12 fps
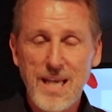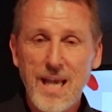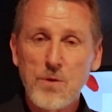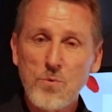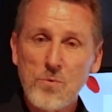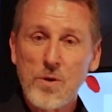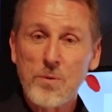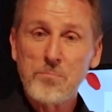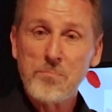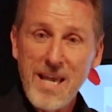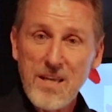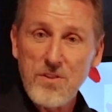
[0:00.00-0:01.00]
And when we
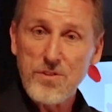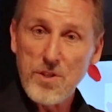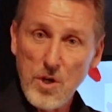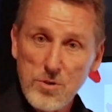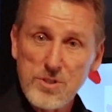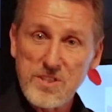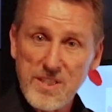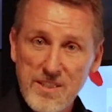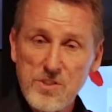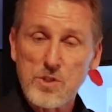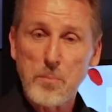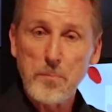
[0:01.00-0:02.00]
make those
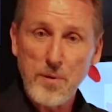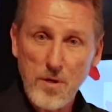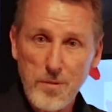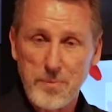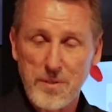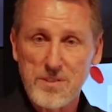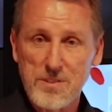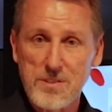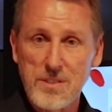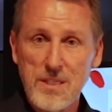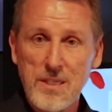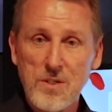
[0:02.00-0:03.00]
things the purpose,
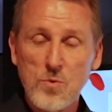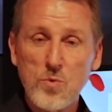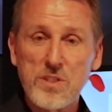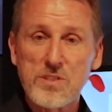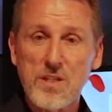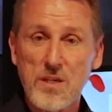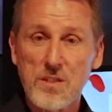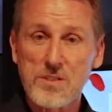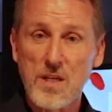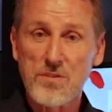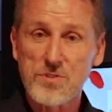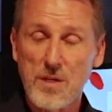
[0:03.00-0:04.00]
we set
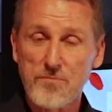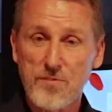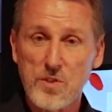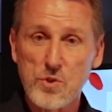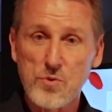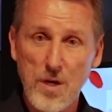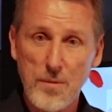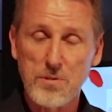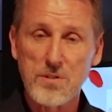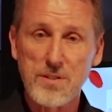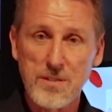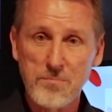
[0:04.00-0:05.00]
ourselves up for
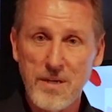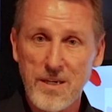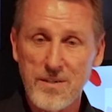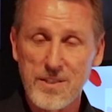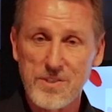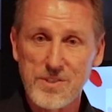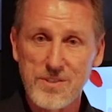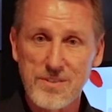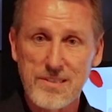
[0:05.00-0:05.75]
trouble in marriage.